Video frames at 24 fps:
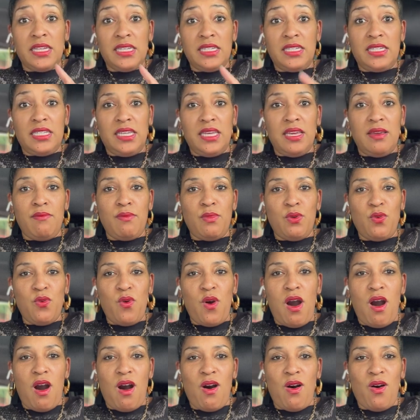
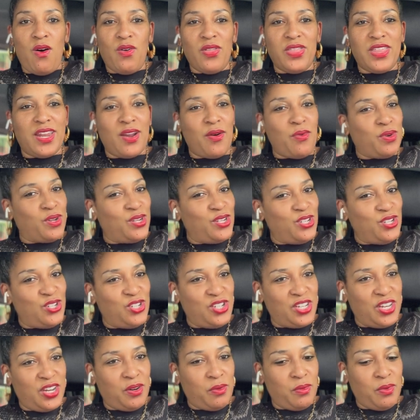Temu haul that I wanted to
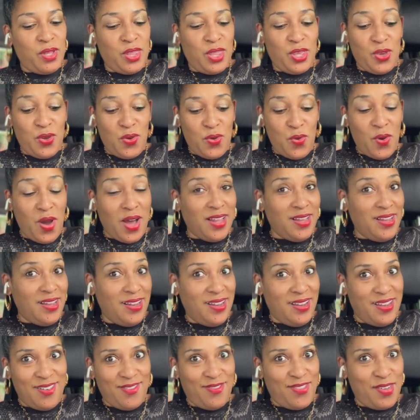share with you
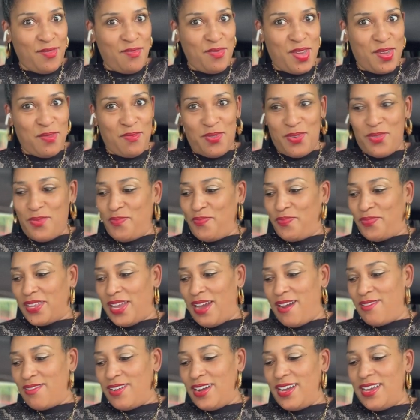lovely people.
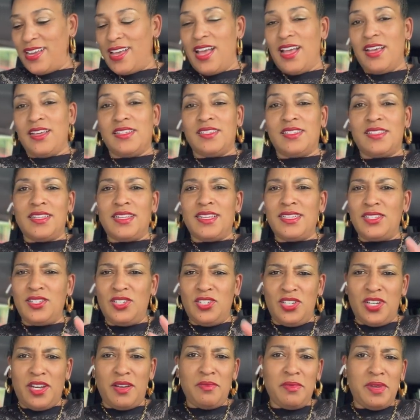All right, so let's
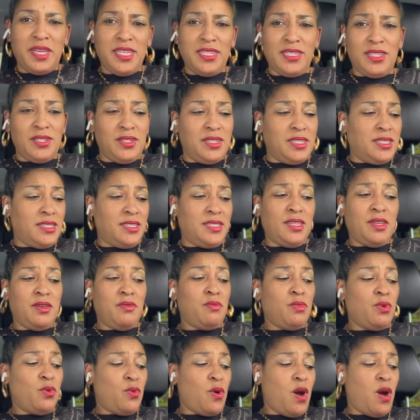jump into this
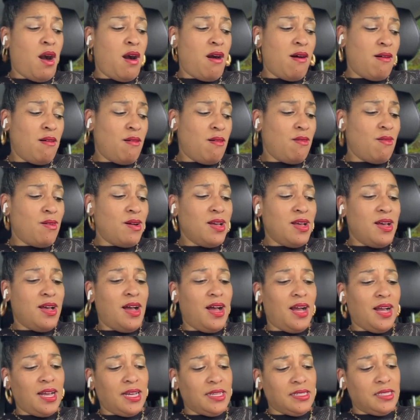Temu haul.
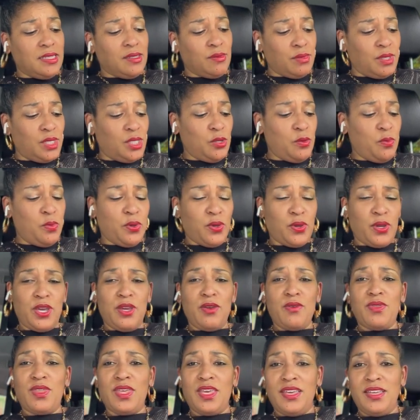I got some super
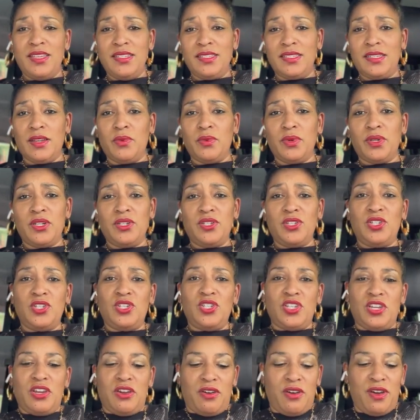cute things and I wanted to
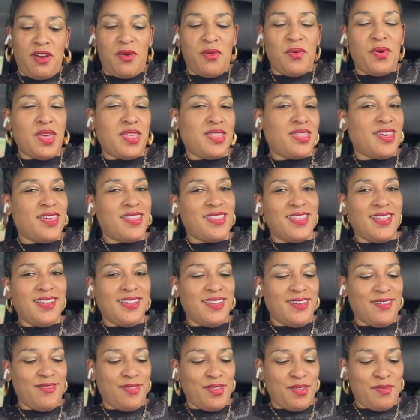share it with the
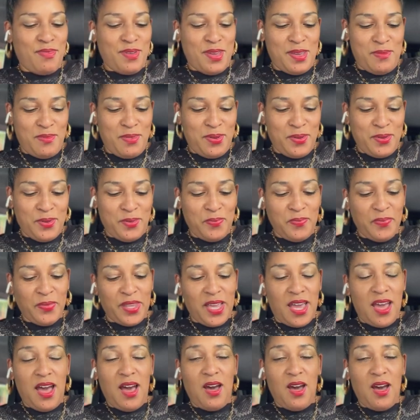lovely people. I